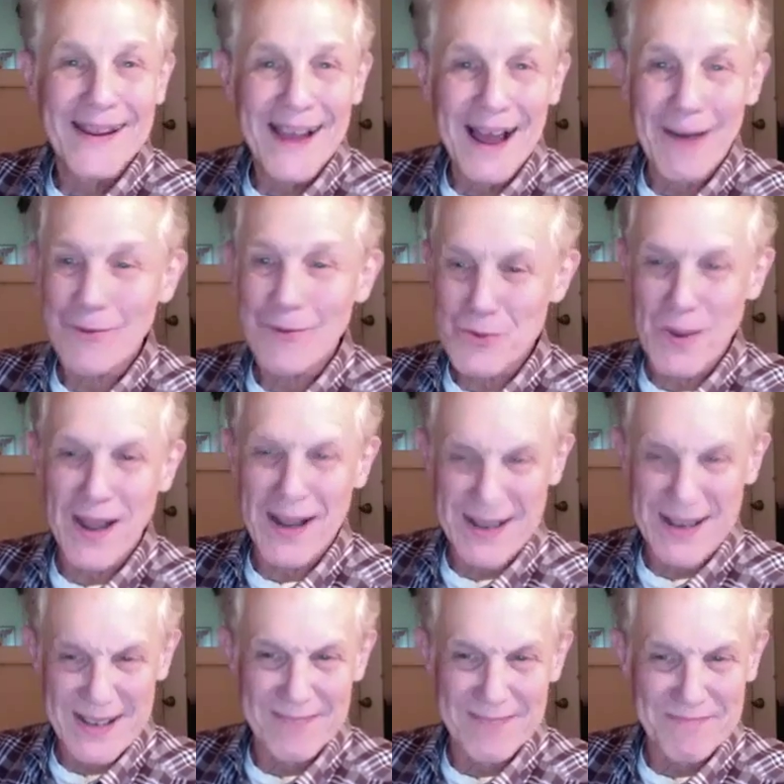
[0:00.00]
I was ready
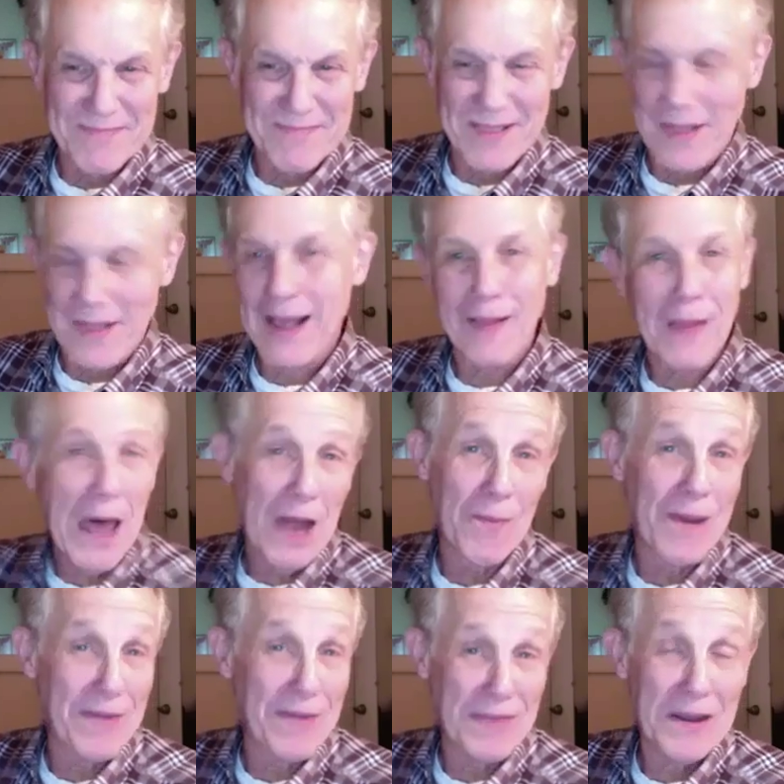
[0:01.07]
to, like a lot of
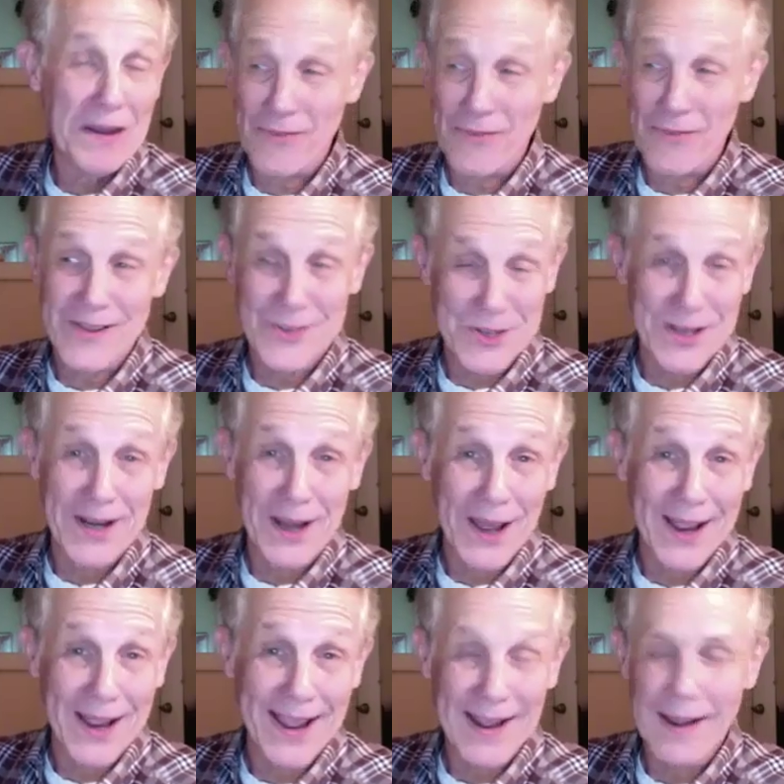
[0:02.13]
my theater friends didn't
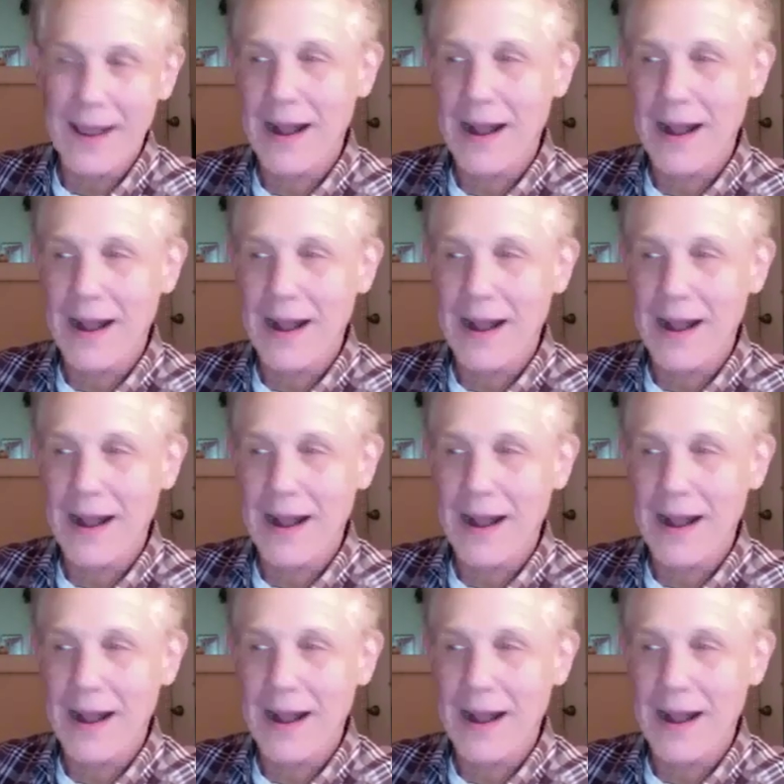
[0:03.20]
like it.